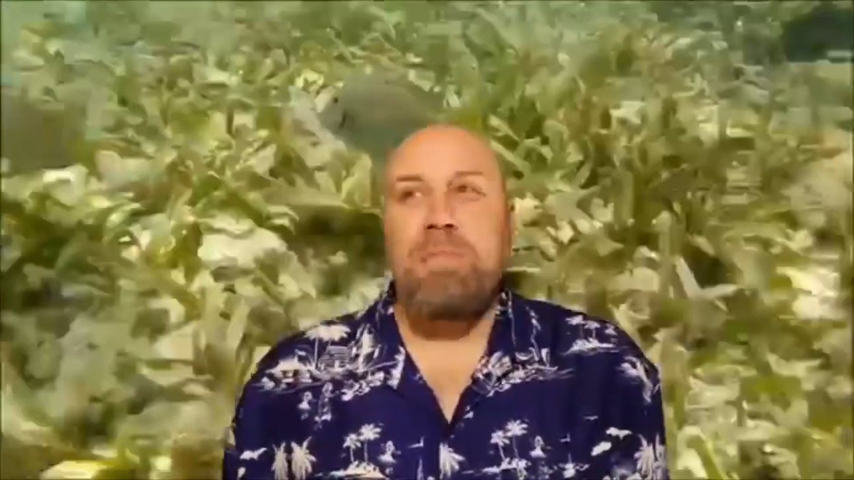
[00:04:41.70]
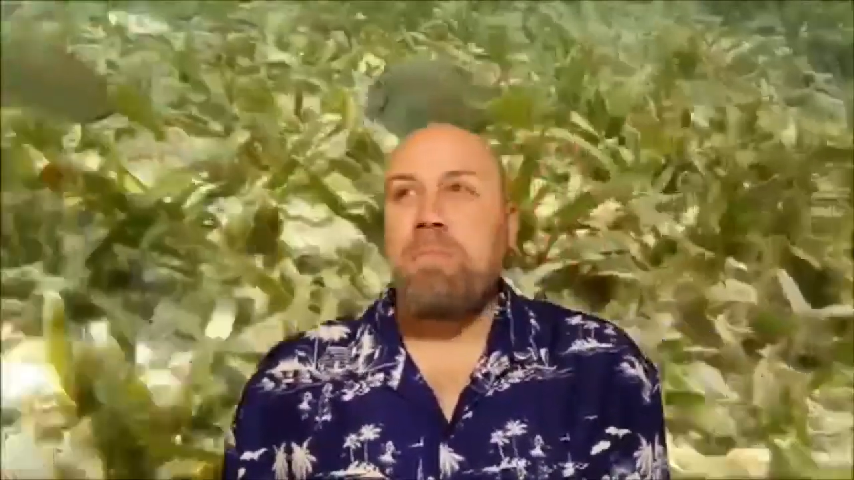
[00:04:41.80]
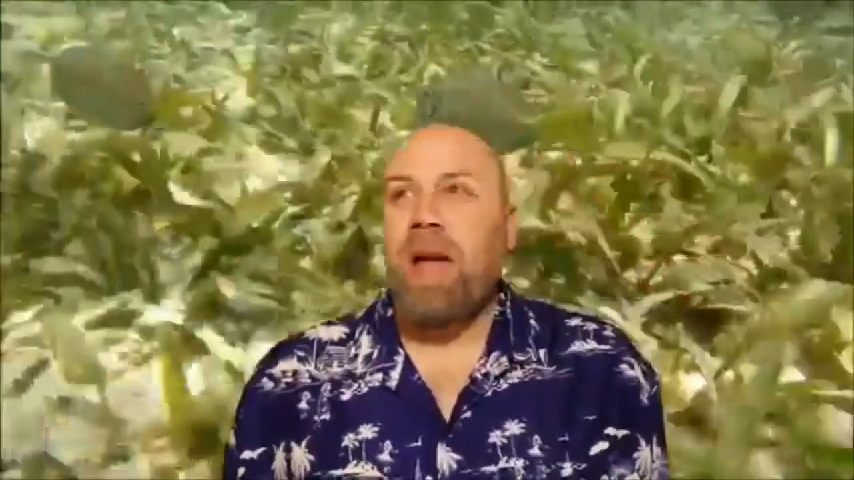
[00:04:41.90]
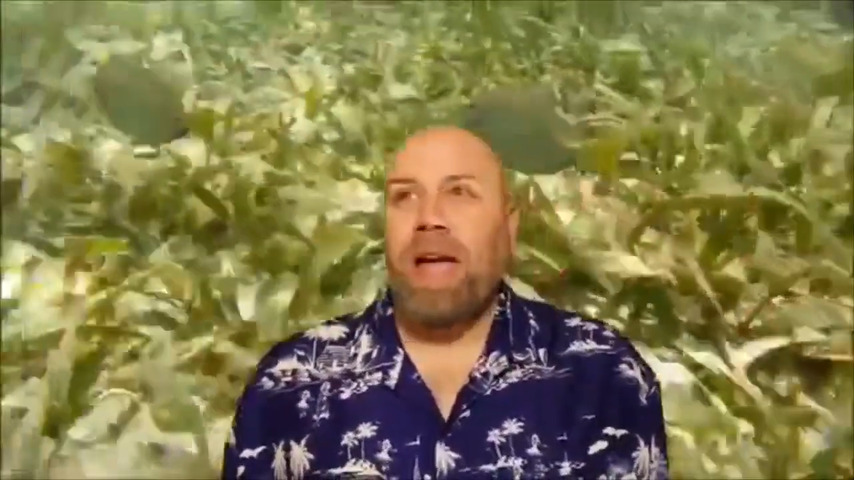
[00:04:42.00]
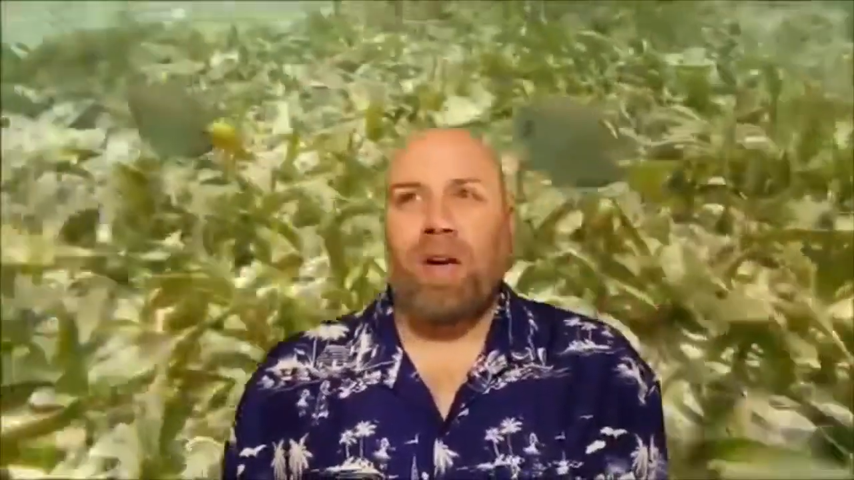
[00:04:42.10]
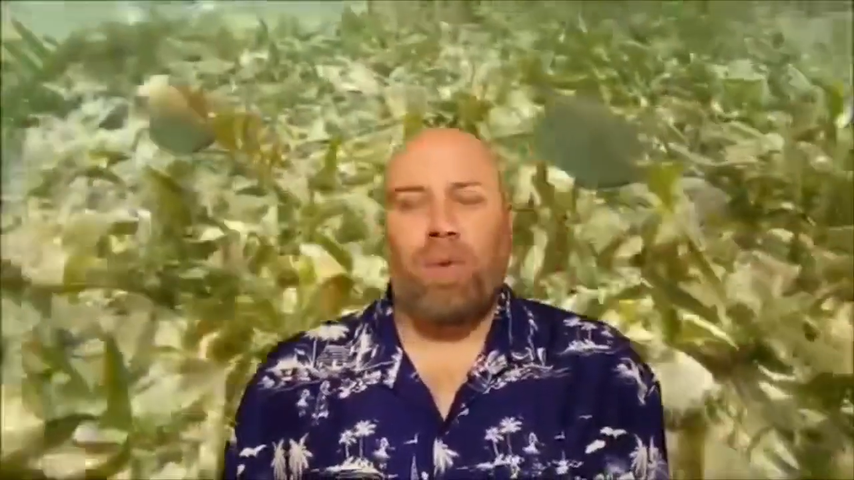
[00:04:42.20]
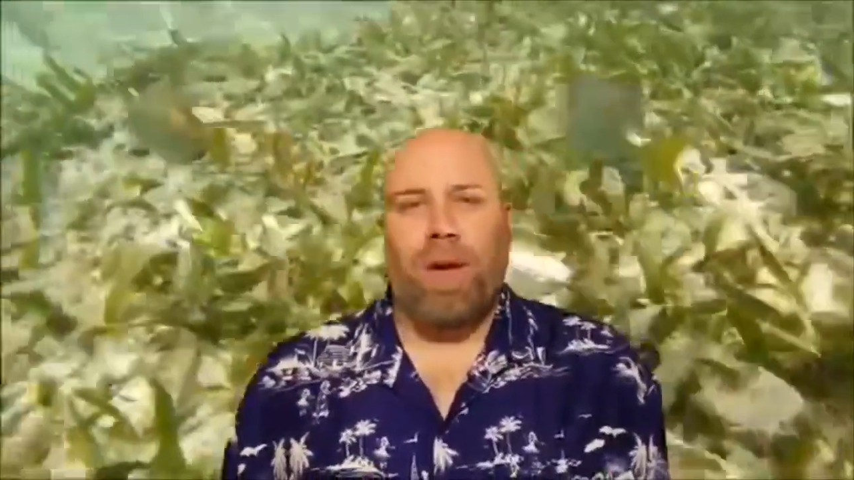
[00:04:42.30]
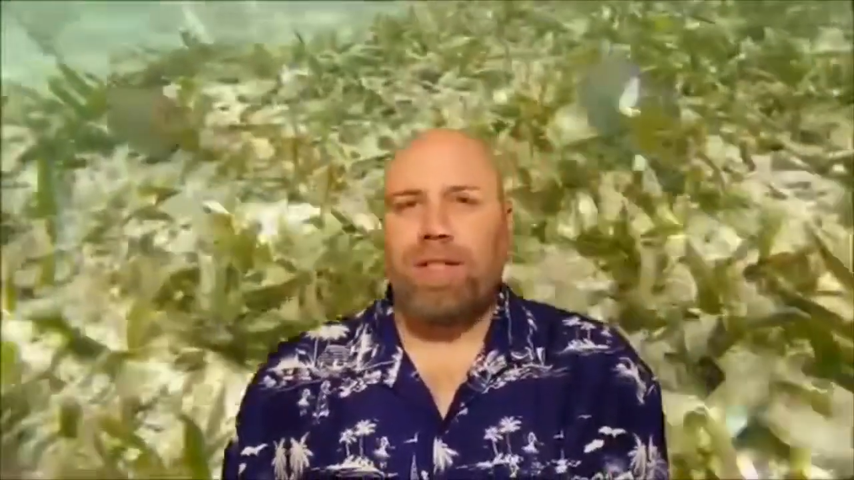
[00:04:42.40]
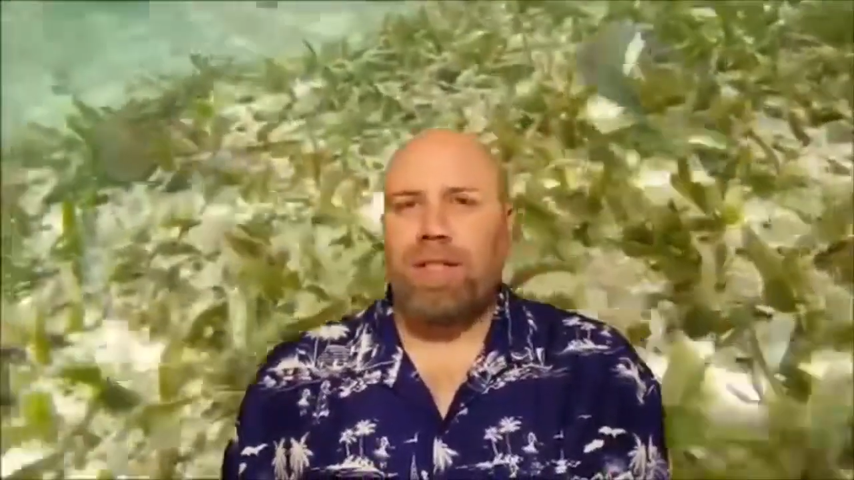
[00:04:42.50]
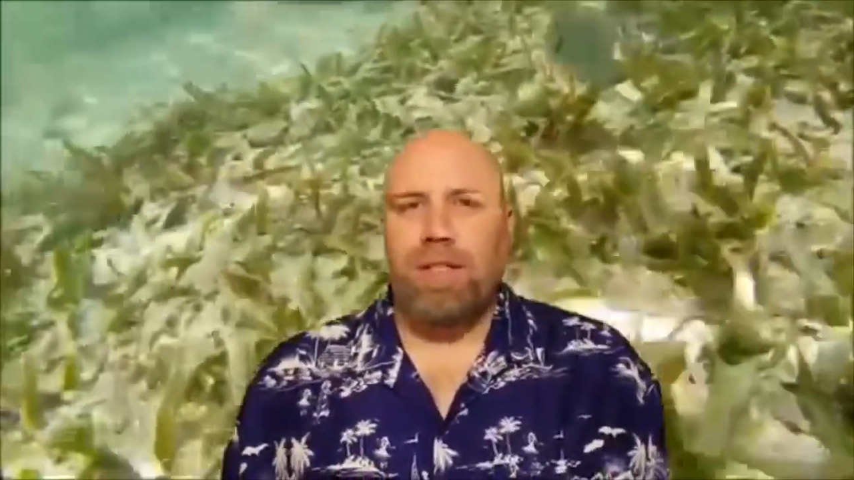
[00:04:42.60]
main
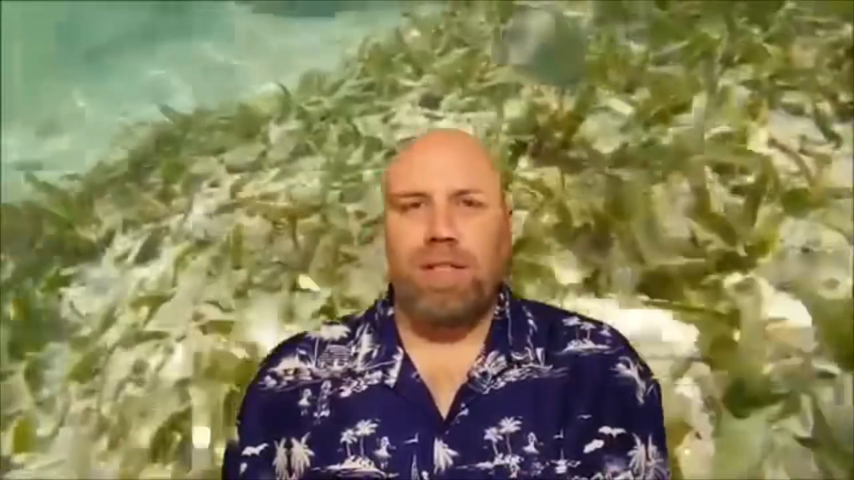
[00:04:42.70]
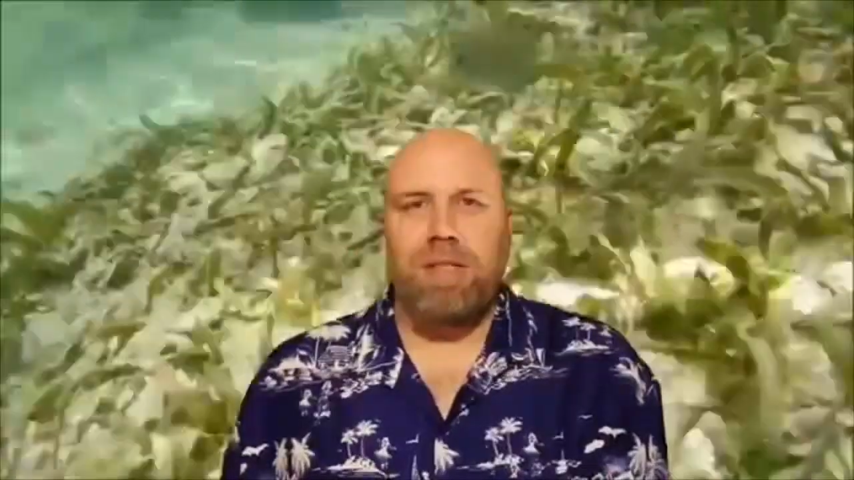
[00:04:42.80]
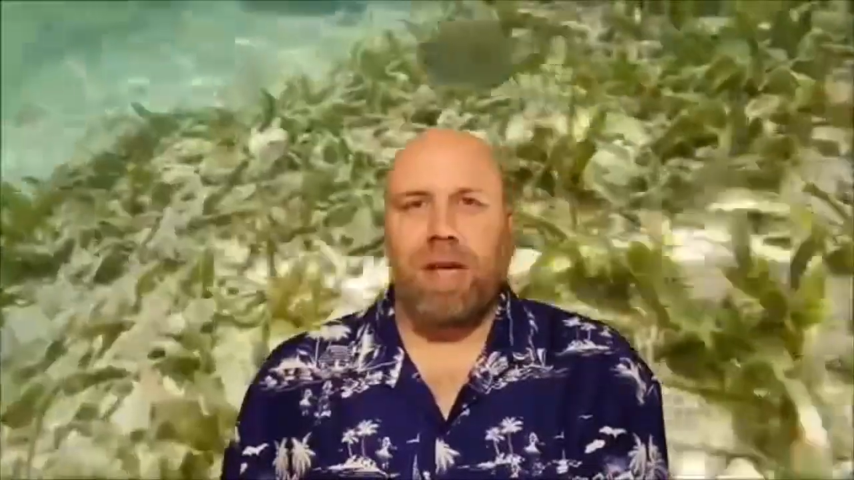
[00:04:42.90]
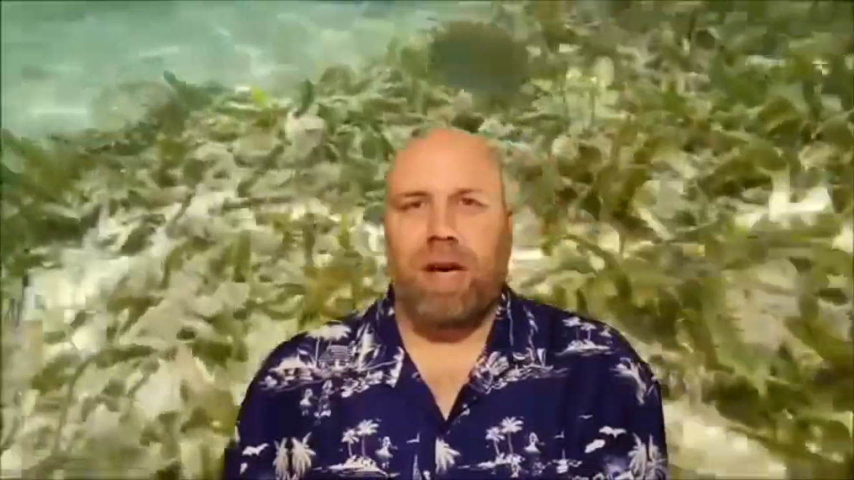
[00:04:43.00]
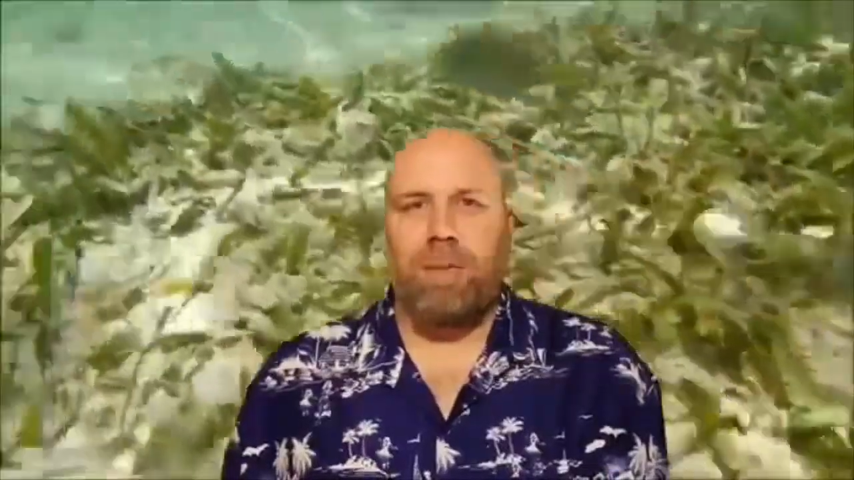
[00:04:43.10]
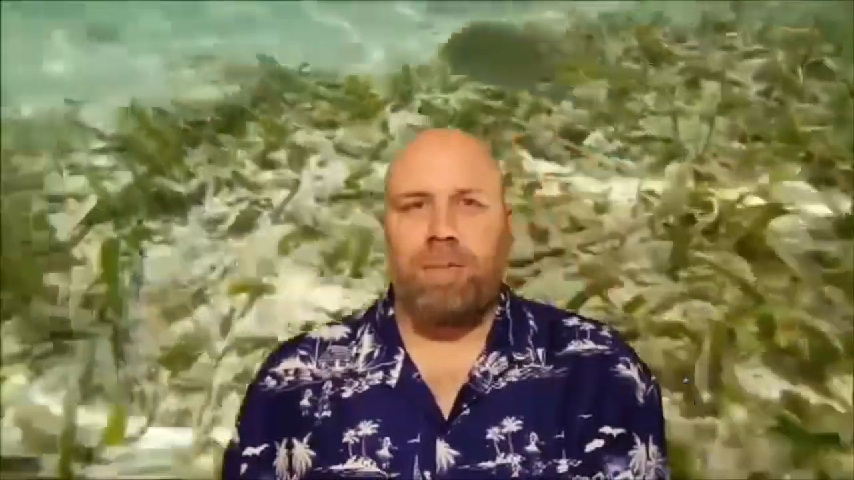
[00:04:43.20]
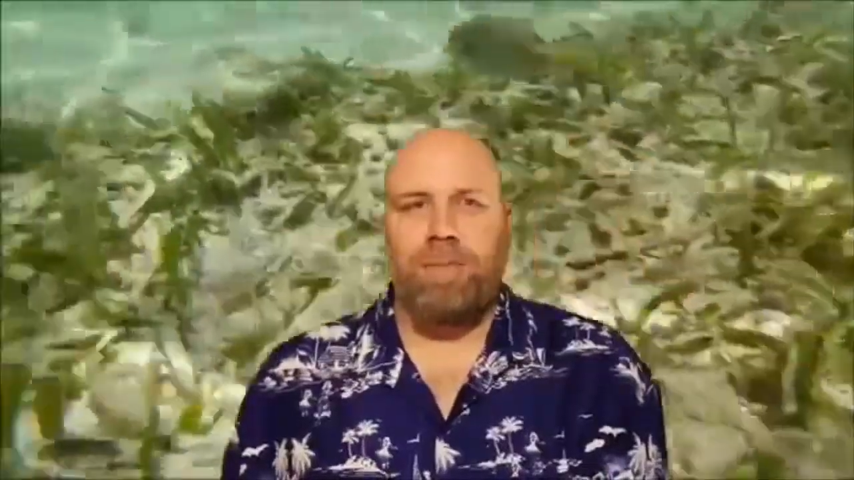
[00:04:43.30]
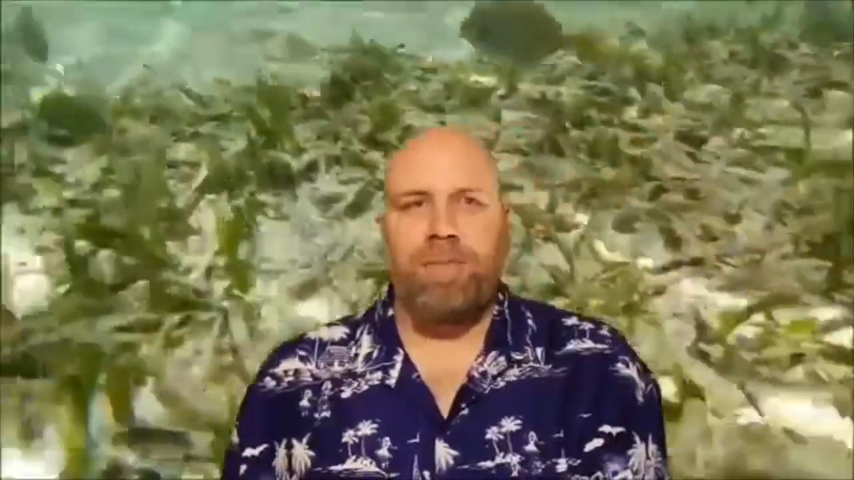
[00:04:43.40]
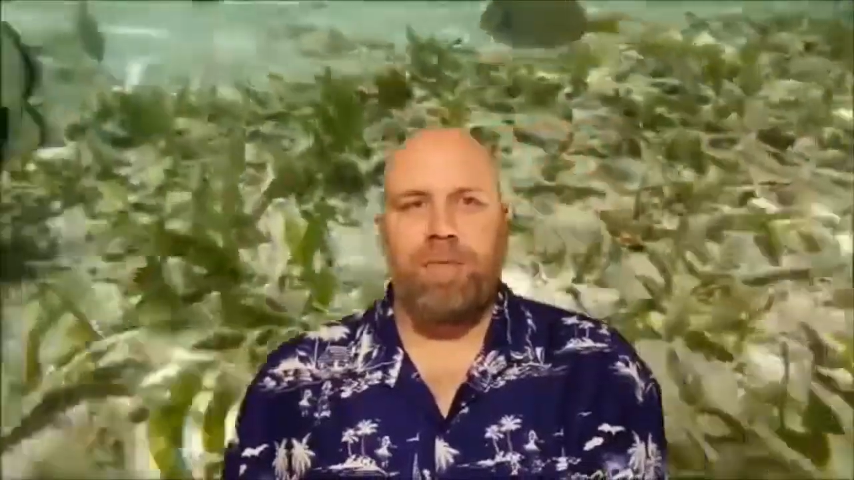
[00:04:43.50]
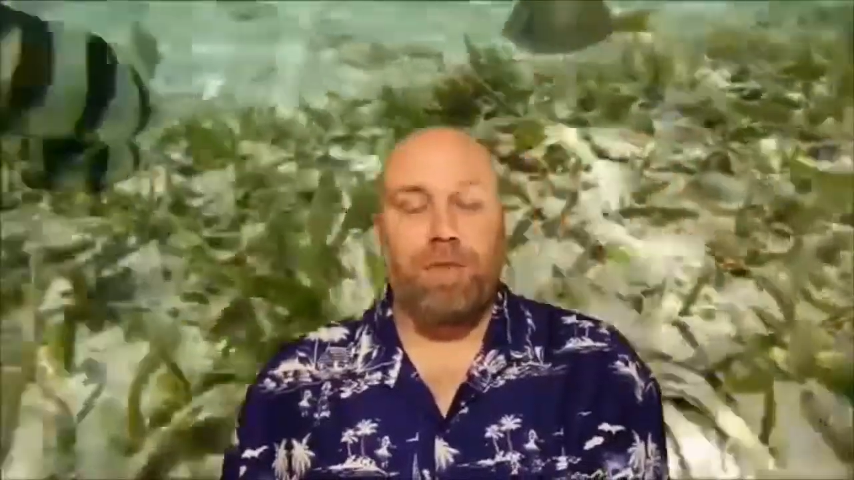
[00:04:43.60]
questions
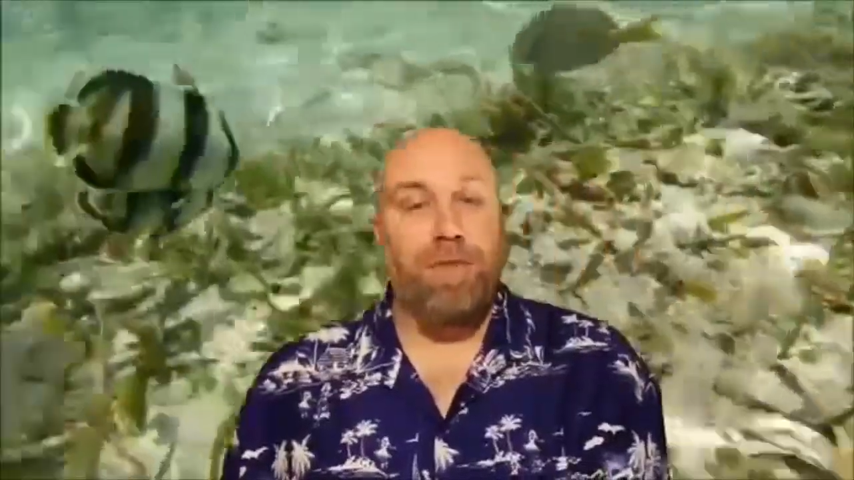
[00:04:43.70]
for